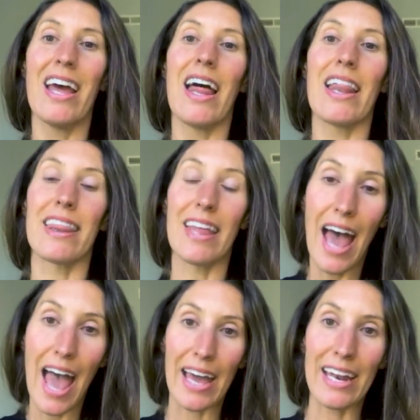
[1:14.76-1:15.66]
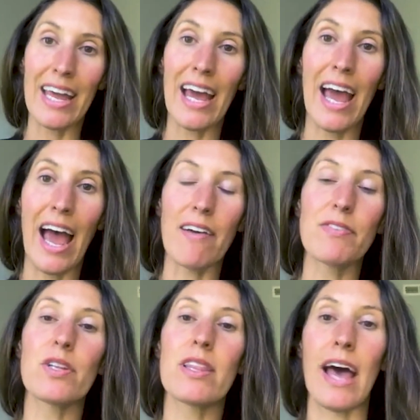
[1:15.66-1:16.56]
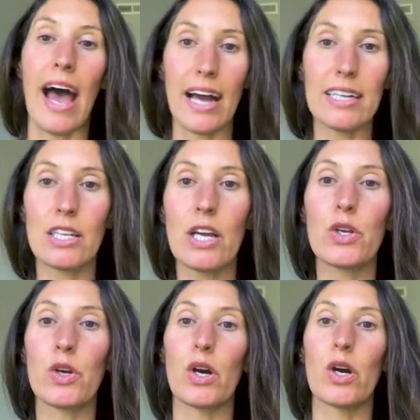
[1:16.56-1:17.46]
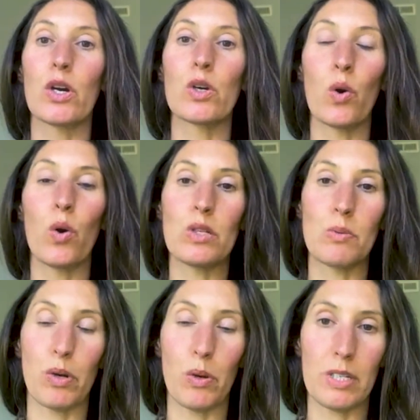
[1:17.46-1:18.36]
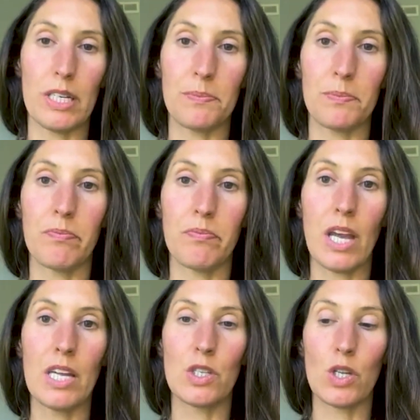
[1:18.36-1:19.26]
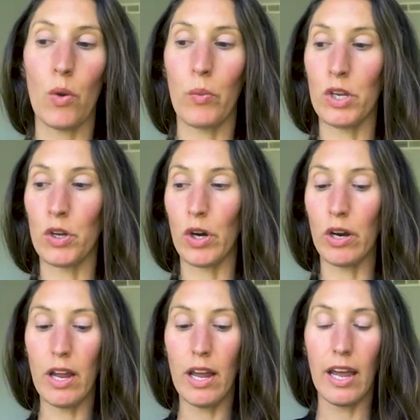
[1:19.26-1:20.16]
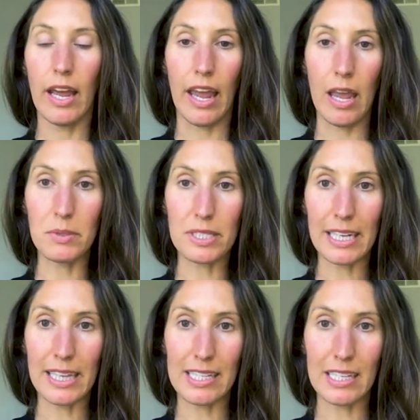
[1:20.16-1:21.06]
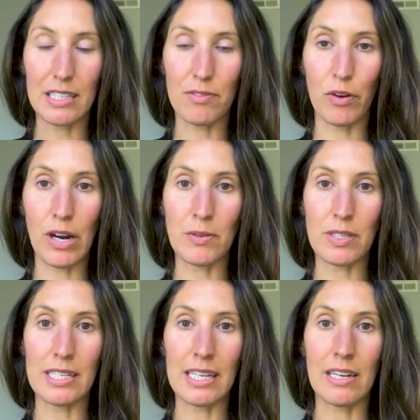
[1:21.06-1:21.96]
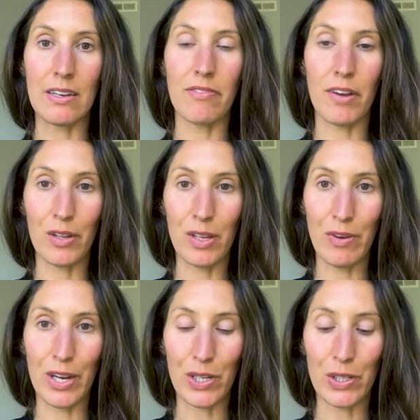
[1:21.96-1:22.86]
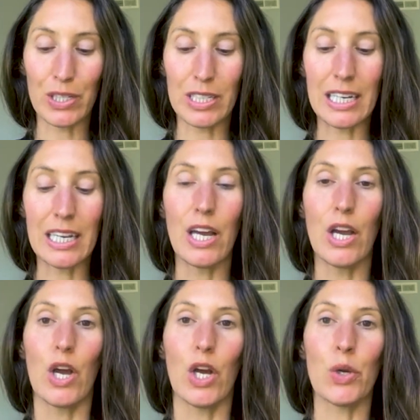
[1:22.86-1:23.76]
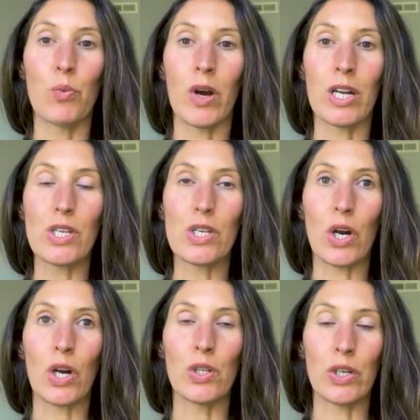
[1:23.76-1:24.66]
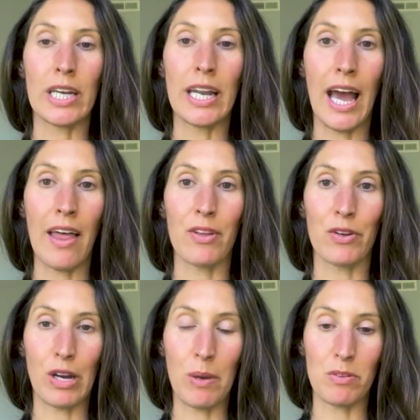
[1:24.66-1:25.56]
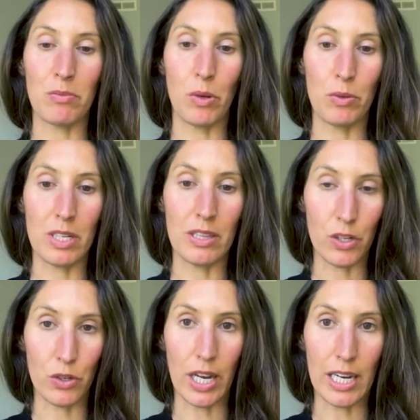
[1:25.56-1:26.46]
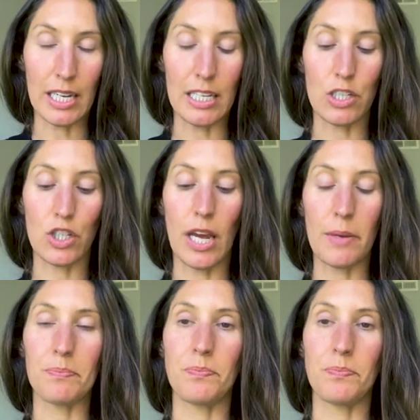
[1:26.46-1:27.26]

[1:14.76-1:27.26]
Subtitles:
Then after that, your goal is protein. And so when you're able to get that 64 ounces in fairly regularly, you want to start looking at the grams of protein that you're getting in each day.